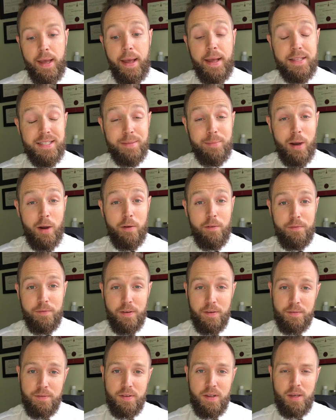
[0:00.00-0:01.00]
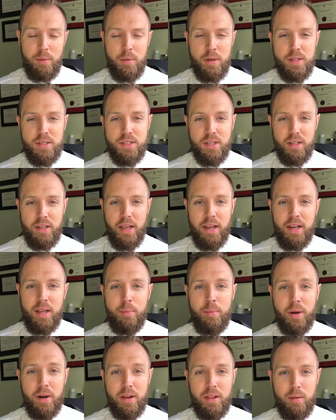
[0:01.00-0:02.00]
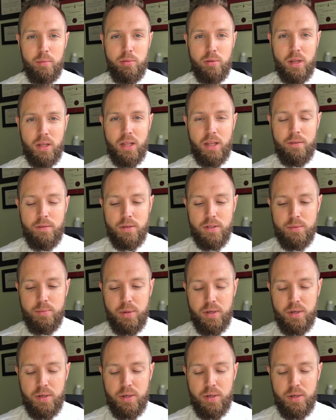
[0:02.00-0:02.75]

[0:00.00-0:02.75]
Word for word: It's about fifteen minutes delayed compared to the blood levels,